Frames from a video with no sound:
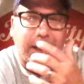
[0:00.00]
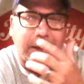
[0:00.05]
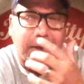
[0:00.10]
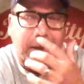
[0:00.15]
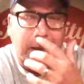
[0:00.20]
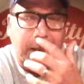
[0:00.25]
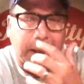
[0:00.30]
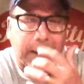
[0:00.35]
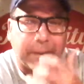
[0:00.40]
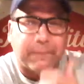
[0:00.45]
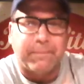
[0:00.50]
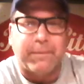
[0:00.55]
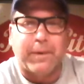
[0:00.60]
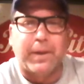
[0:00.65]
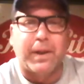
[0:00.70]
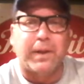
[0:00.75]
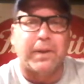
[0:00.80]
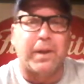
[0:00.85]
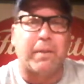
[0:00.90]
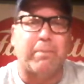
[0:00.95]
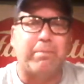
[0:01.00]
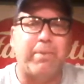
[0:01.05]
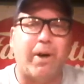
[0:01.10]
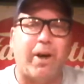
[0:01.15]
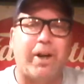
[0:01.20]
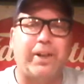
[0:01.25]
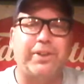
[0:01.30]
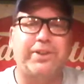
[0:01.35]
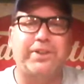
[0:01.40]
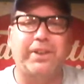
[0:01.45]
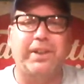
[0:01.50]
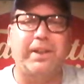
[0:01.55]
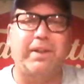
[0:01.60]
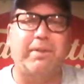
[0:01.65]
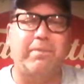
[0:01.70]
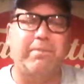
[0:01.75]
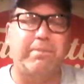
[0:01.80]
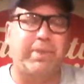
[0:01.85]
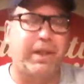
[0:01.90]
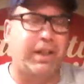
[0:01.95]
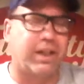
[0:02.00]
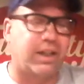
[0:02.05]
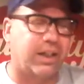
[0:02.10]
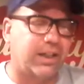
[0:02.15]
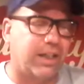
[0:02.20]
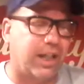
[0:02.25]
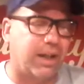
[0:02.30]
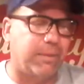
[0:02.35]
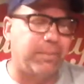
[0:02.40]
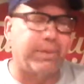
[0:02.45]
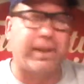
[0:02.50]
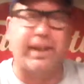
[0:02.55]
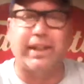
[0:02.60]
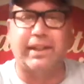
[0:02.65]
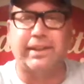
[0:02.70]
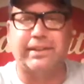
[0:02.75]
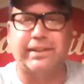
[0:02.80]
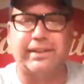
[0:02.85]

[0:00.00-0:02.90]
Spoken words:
that right. The Boston Beer Company.